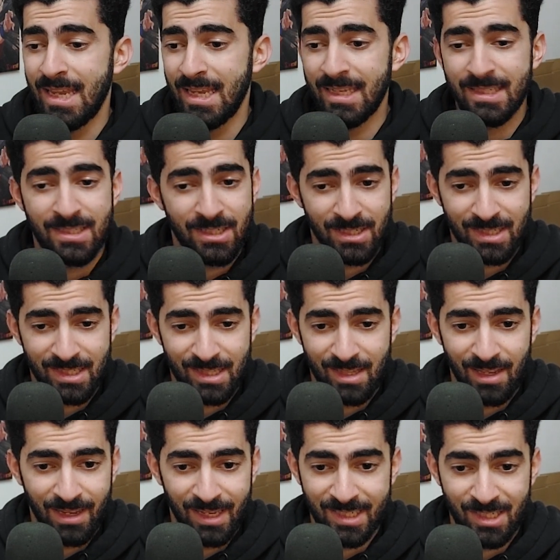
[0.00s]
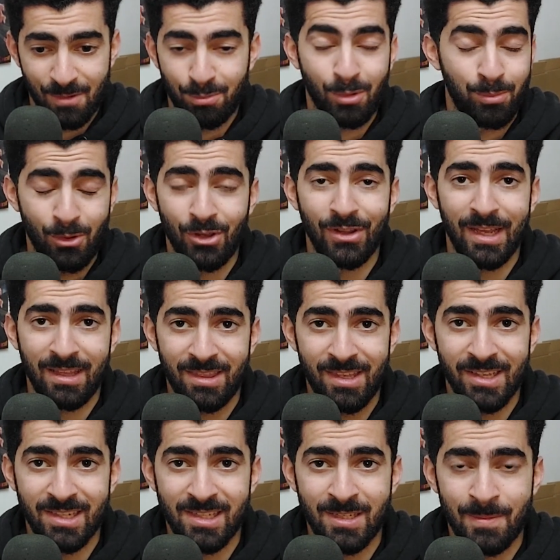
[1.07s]
It's just a simple point like
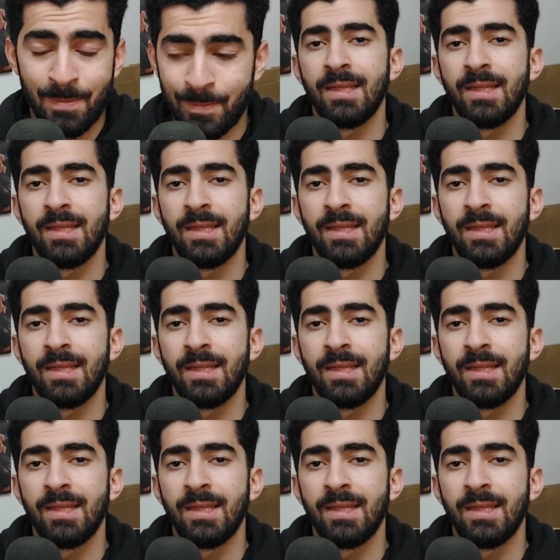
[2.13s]
this.